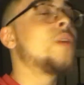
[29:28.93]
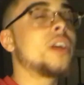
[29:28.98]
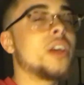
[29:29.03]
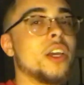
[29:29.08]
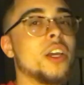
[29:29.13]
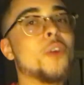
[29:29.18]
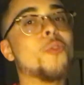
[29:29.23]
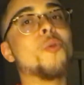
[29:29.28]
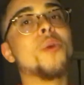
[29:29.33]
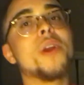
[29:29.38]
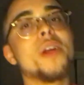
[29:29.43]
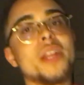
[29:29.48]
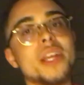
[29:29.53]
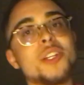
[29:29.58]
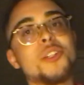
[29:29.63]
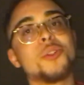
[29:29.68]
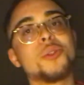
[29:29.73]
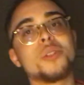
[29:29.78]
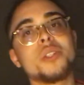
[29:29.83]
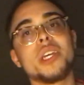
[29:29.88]
could get real
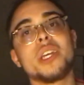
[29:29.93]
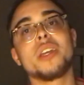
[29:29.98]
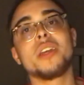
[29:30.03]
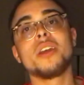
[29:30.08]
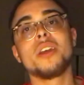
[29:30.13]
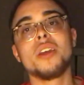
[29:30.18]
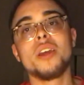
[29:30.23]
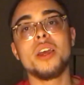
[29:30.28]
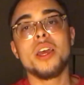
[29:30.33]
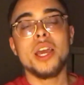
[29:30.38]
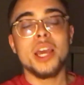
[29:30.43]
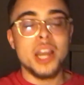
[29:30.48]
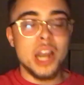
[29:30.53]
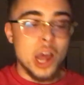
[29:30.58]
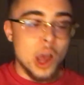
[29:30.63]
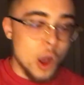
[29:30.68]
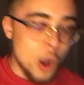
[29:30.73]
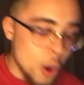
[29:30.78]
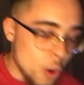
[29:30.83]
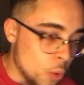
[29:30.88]
interesting. And
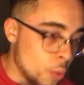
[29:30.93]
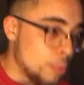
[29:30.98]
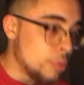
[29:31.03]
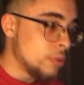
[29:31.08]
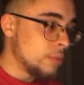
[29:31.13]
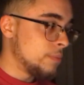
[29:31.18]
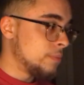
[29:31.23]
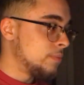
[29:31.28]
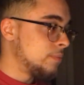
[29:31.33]
I hope